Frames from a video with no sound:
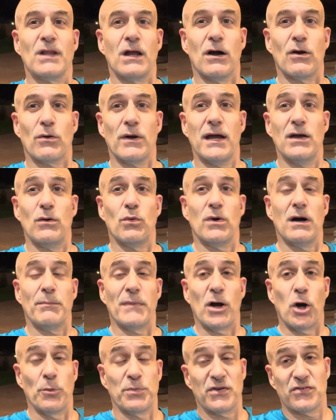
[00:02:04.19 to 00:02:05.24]
All right. Well,
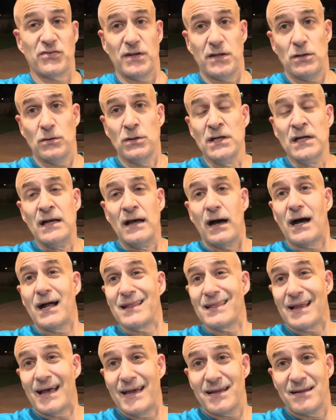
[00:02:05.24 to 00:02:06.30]
I hope to see you.
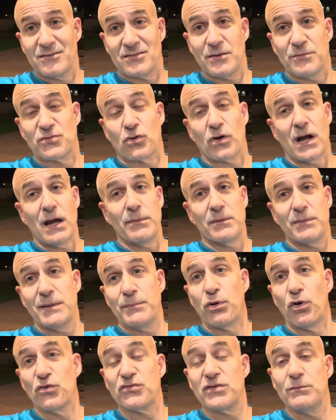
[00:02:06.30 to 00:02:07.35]
Like and subscribe. I'll be
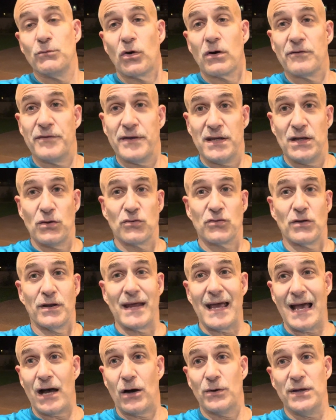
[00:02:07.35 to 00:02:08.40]
posting more videos on
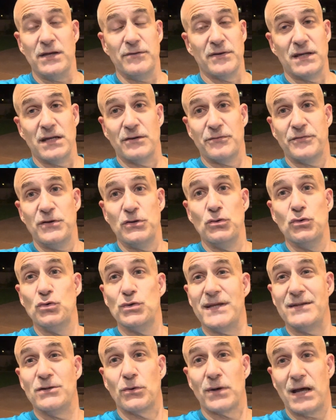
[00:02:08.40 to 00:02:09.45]
how, even if
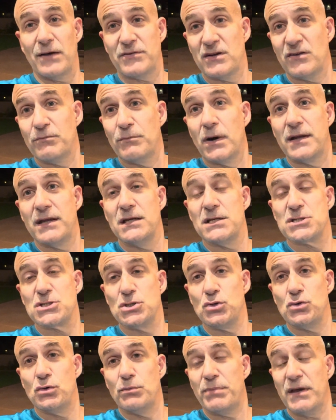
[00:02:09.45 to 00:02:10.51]
you don't have enough money
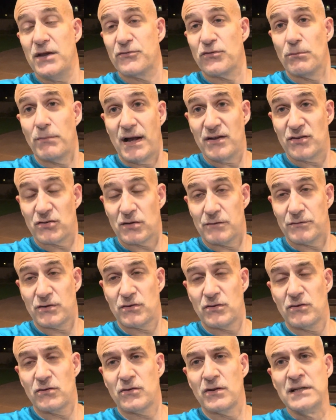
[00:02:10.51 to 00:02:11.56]
to pay for my
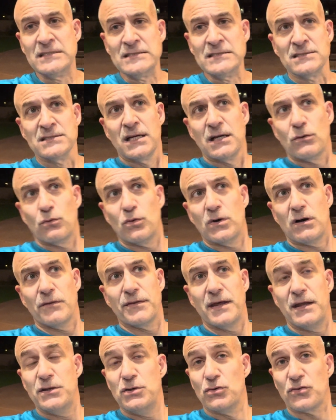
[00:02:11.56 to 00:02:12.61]
services, well,
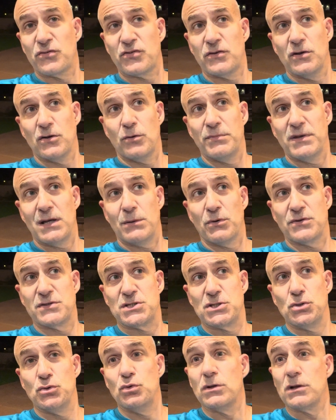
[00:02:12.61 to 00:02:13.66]
then you'll still be able
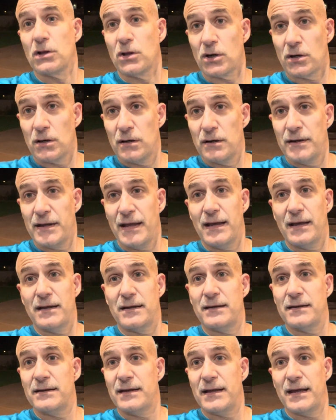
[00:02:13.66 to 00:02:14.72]
to learn
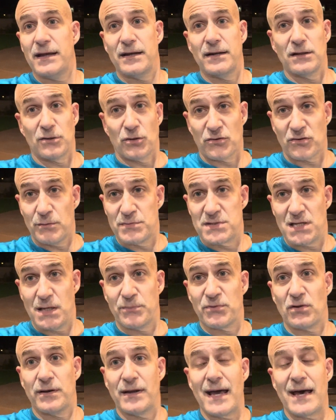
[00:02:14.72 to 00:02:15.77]
and learn some
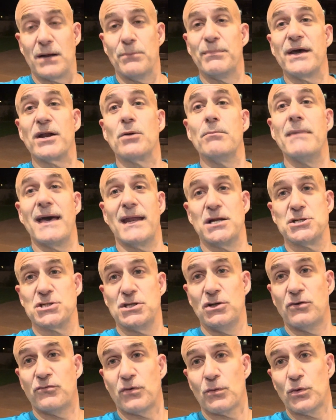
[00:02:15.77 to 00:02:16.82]
tips on how to better manage
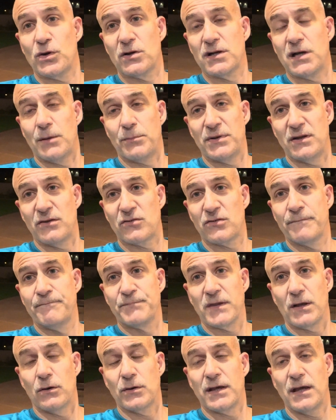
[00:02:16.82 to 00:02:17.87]
the uniform rental companies.
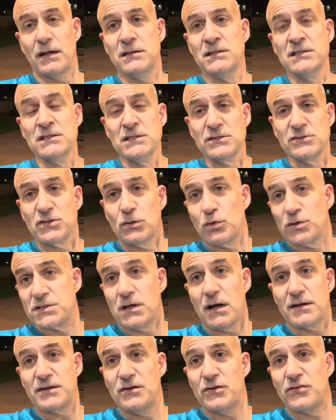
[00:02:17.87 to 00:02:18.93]
Okay. So we'll
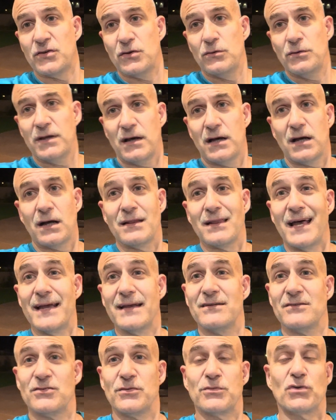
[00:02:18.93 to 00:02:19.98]
talk to you soon.
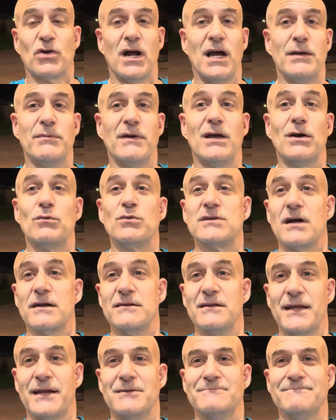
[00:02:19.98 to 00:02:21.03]
Like and subscribe, and we'll talk
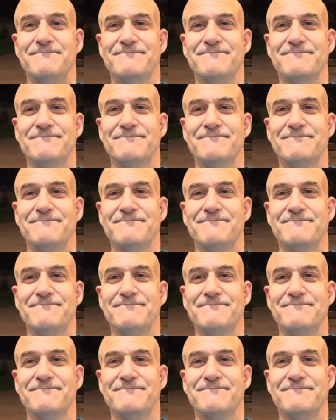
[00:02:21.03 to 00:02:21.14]
to you later.